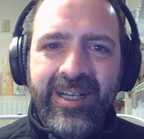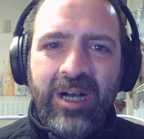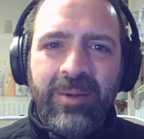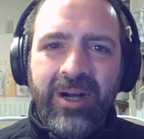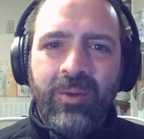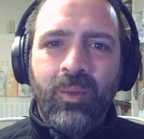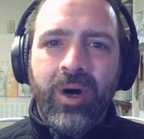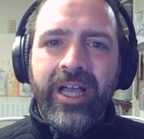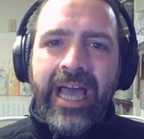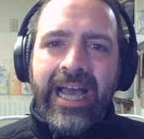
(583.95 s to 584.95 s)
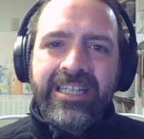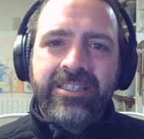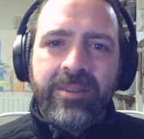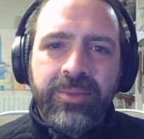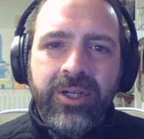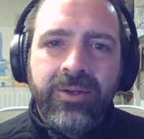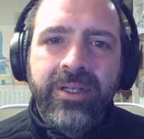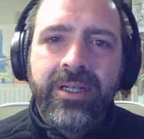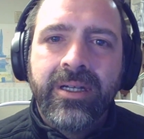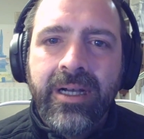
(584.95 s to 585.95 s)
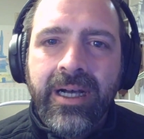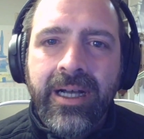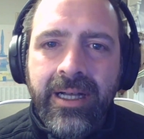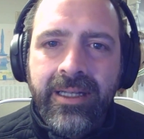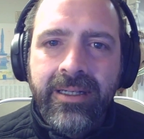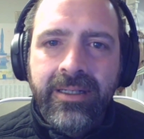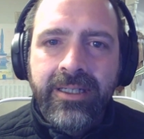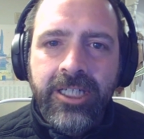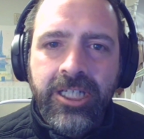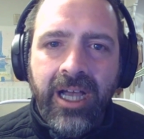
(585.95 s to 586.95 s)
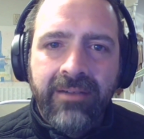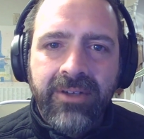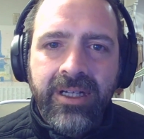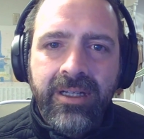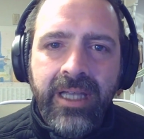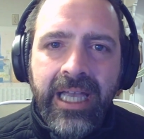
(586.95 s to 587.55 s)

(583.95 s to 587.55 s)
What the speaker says: about what actually broke on Java,